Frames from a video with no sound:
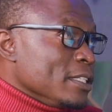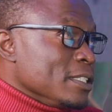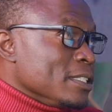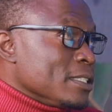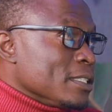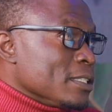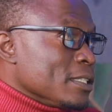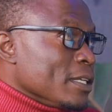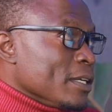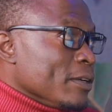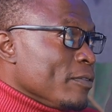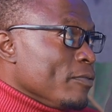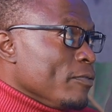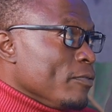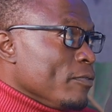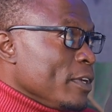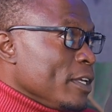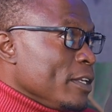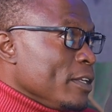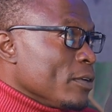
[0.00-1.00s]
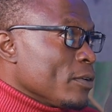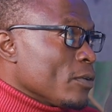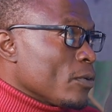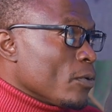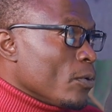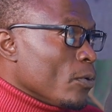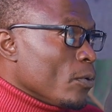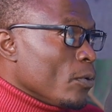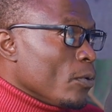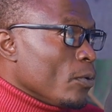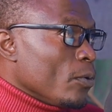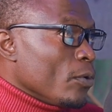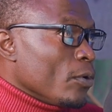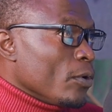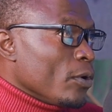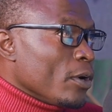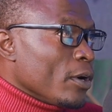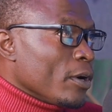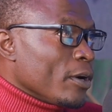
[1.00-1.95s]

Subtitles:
is a very core